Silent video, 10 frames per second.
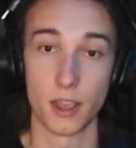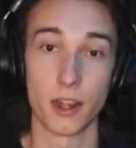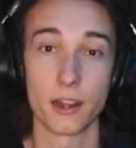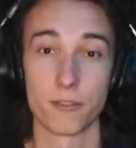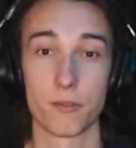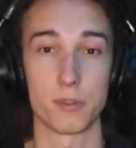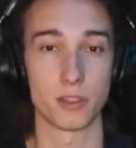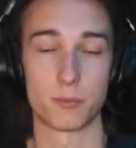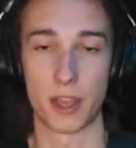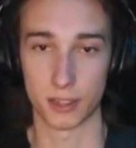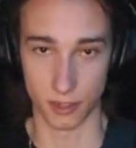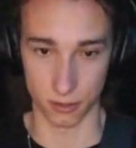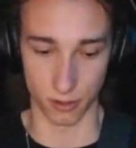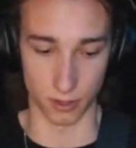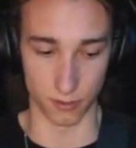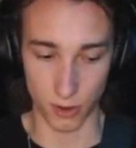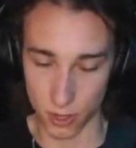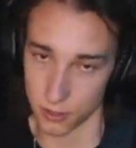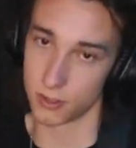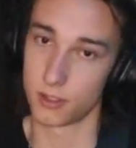and then it repeats back into another
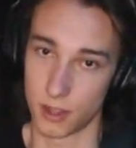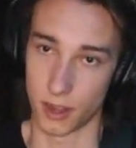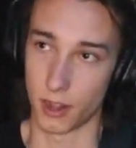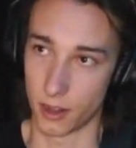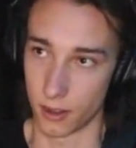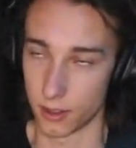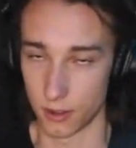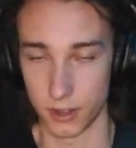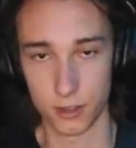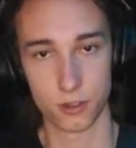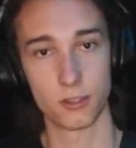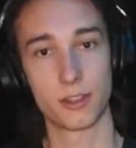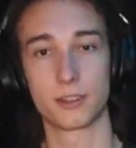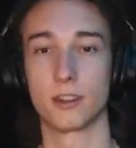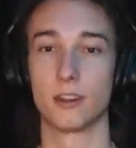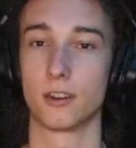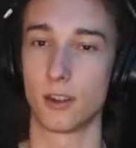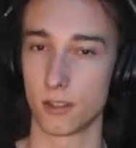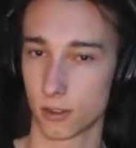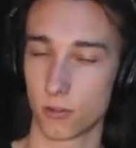verse, and then another intro lick, then
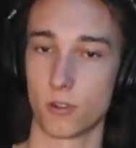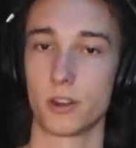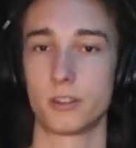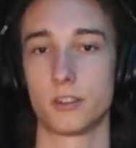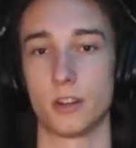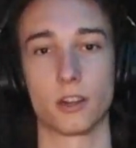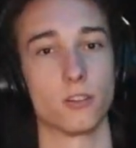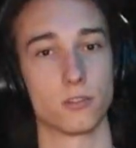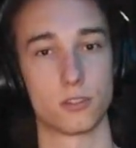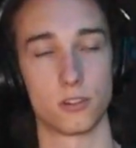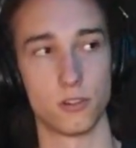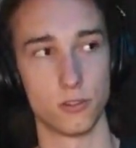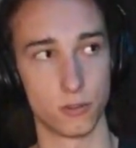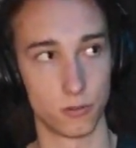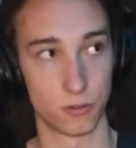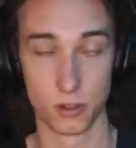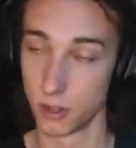another chorus, and then goes to